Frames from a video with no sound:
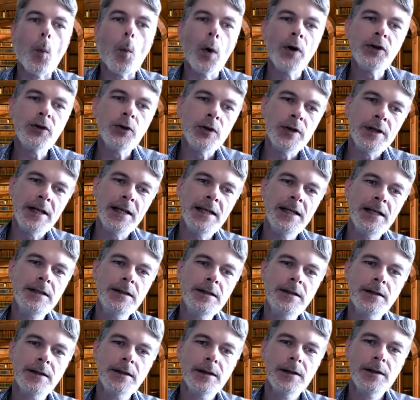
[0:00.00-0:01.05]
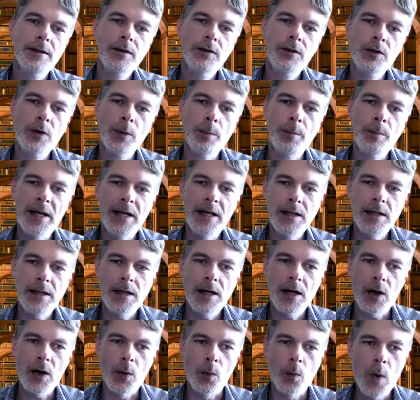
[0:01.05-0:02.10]
what you need to
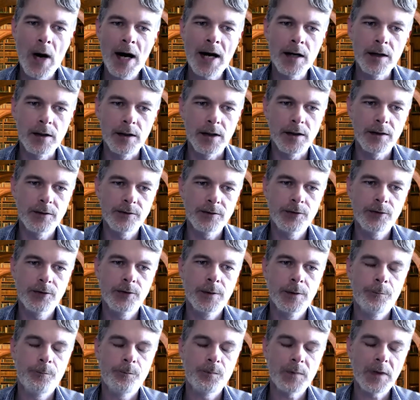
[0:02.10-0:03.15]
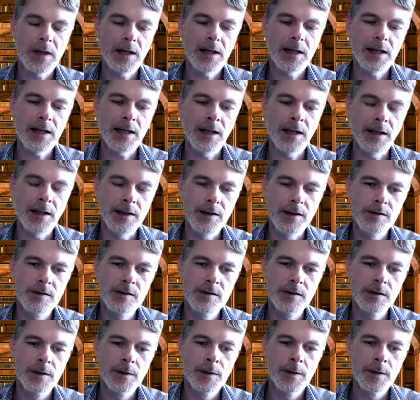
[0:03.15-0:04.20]
be aware of
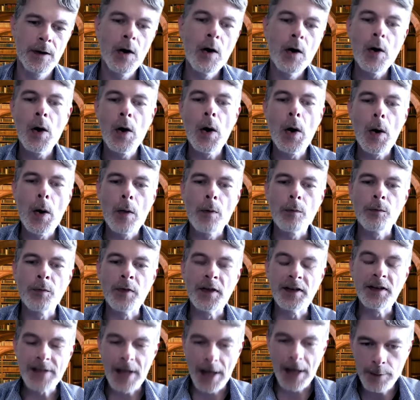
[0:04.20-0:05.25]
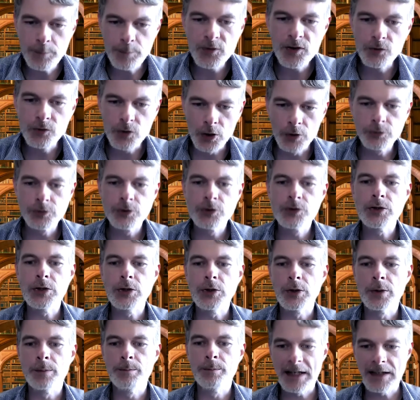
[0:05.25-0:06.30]
is the types of genres
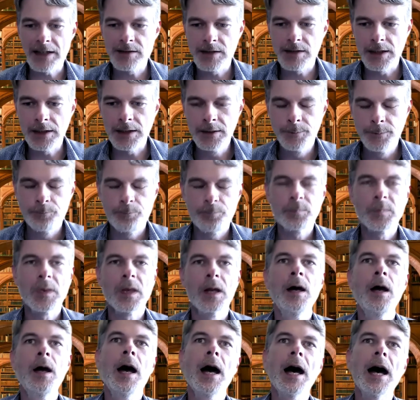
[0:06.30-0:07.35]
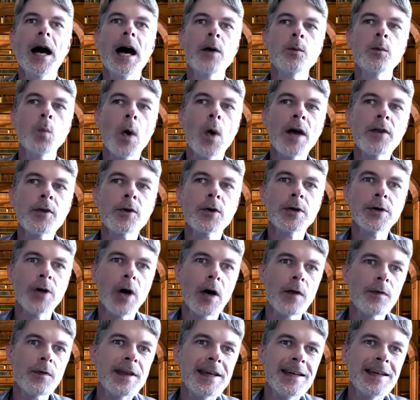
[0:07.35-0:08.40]
you're mixing and whether or
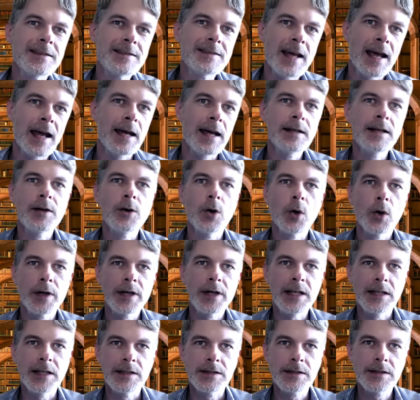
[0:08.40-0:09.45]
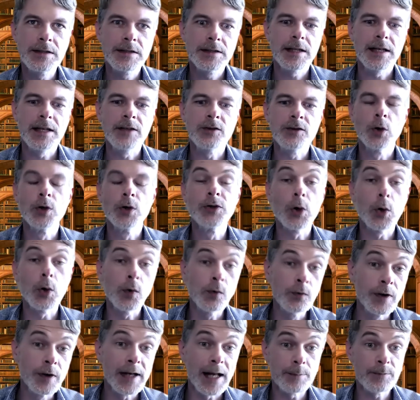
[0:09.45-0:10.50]
not the intended audience is going to
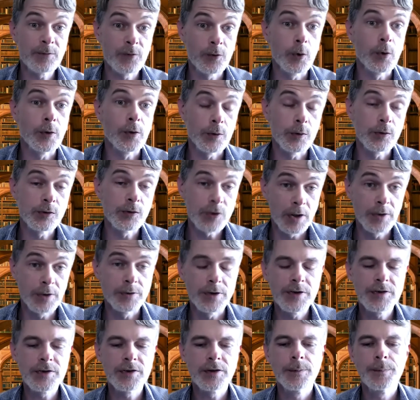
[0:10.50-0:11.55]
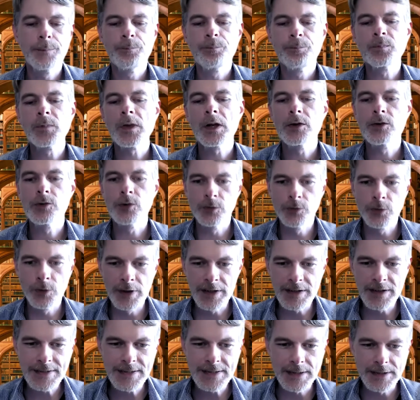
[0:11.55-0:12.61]
overlap for those genres. So
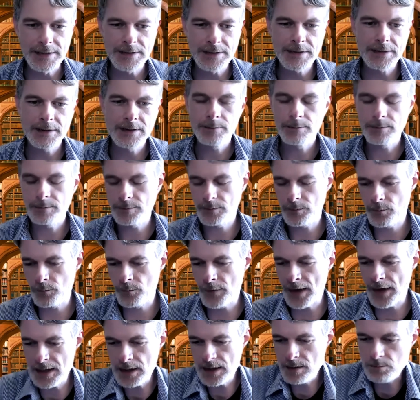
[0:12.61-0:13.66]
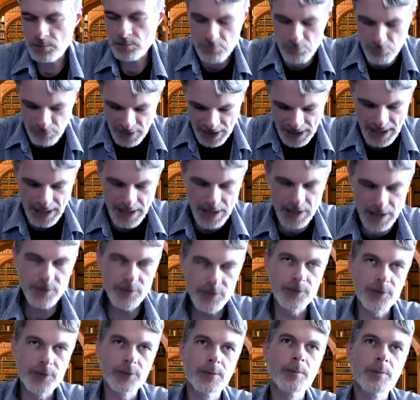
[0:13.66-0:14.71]
for instance, they
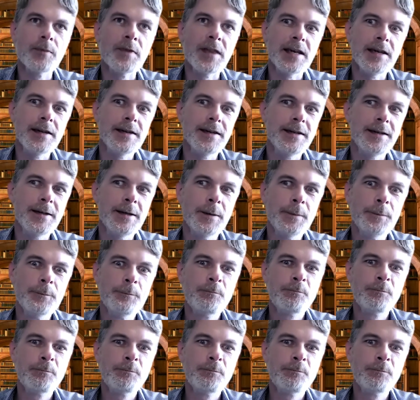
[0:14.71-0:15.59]
give the